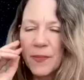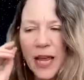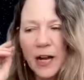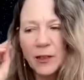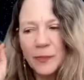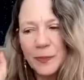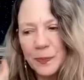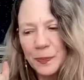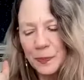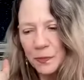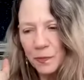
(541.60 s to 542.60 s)
Now,
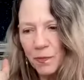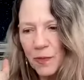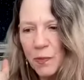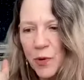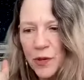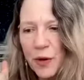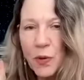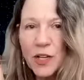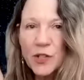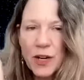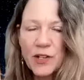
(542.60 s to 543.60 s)
Mercury
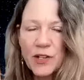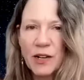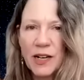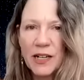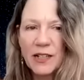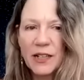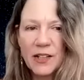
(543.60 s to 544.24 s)
was retrograding,